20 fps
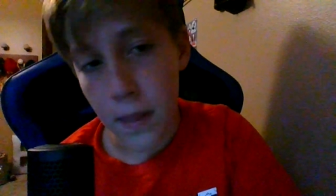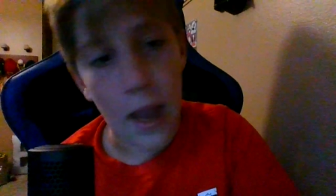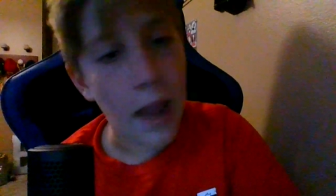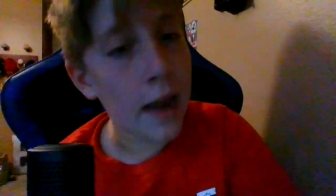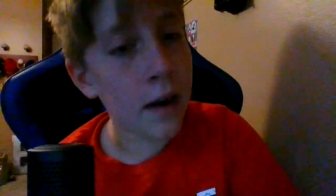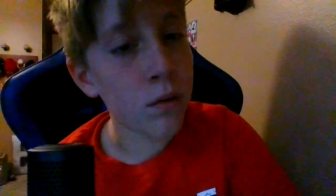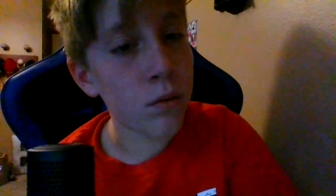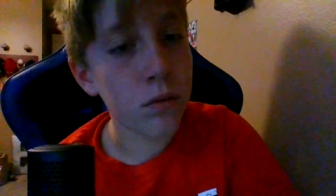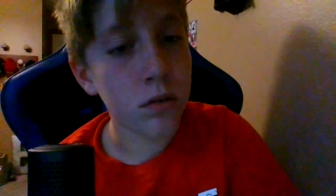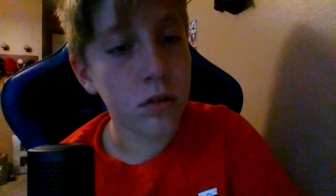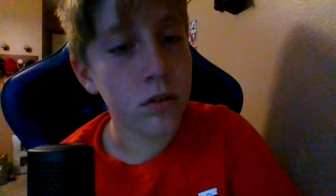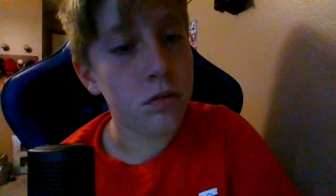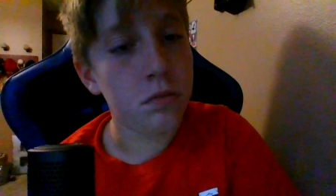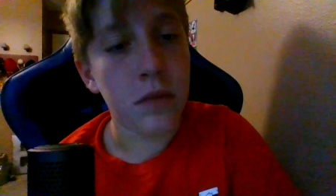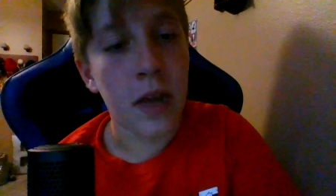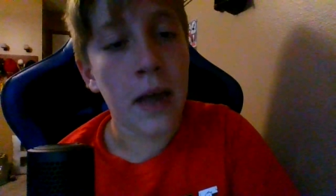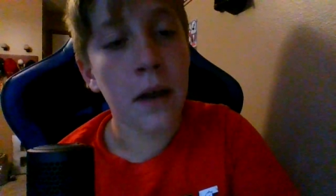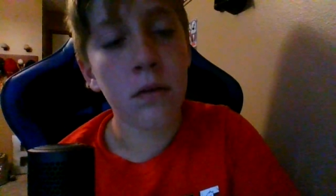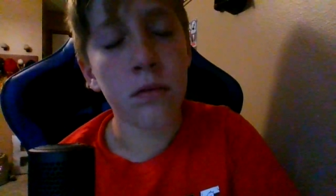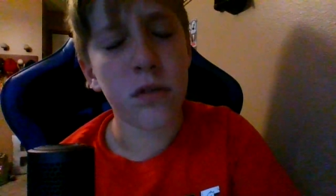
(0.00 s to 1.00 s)
I don't,
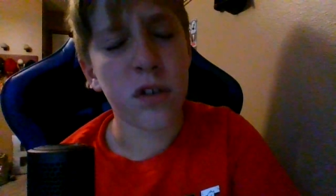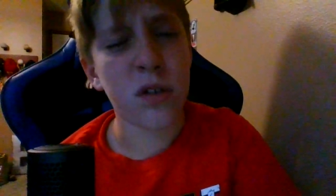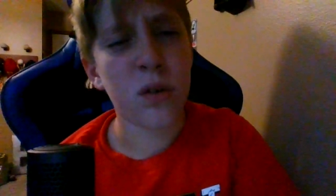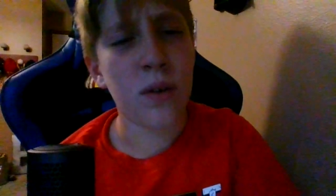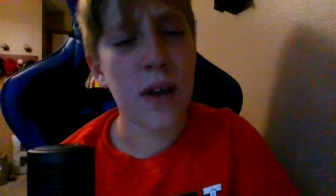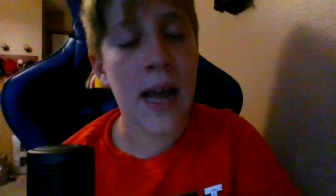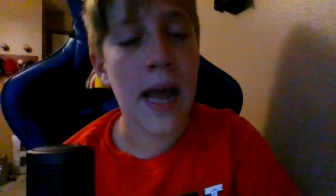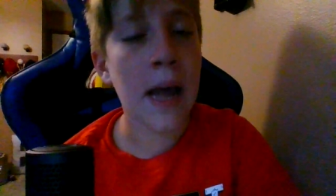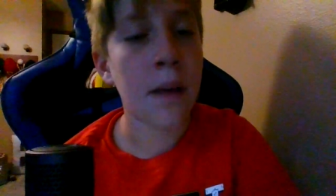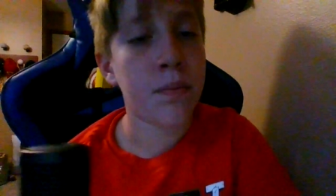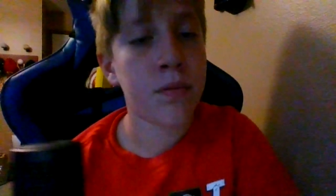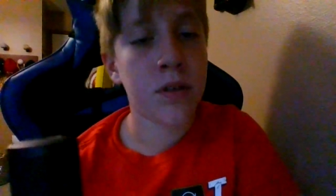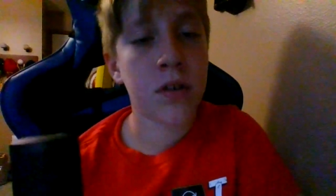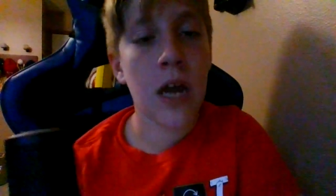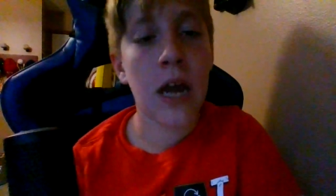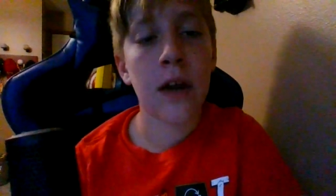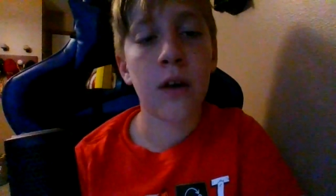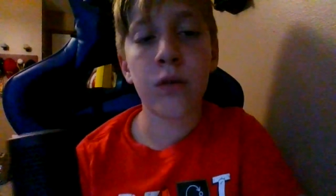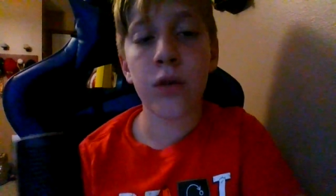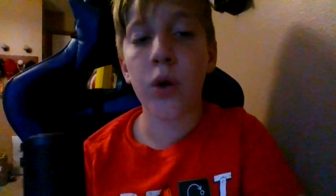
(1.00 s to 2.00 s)
I don't know what happened.
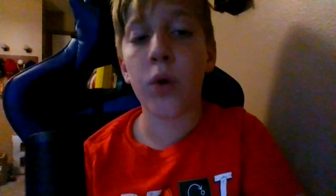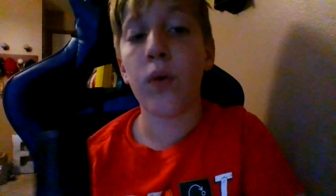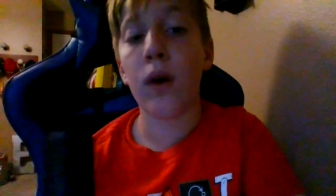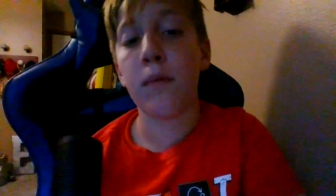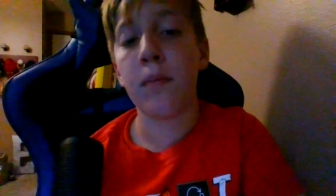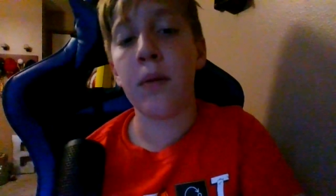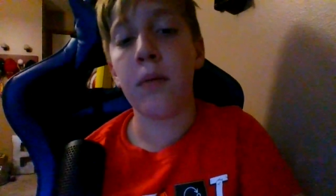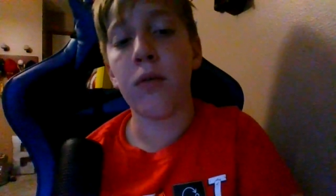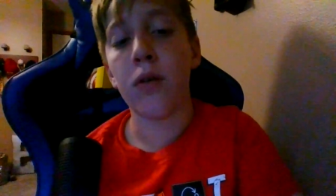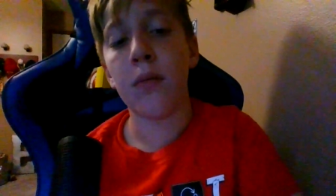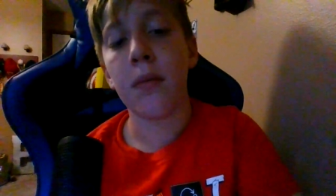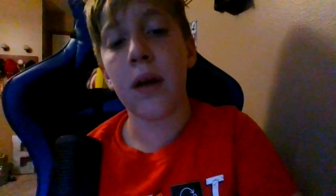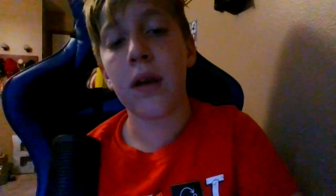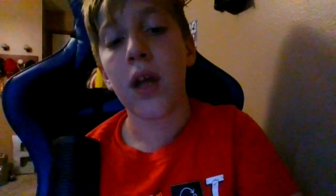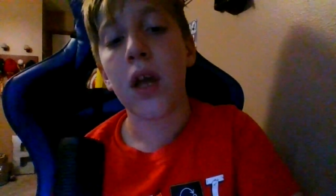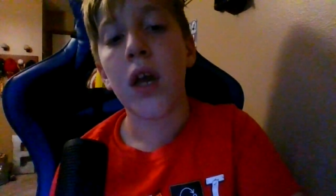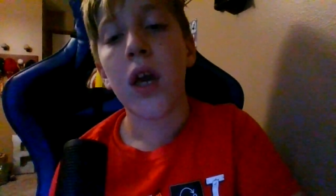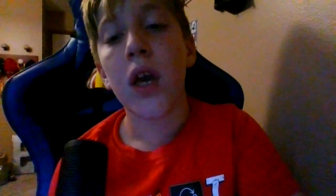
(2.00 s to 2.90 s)
I don't know why people are mad."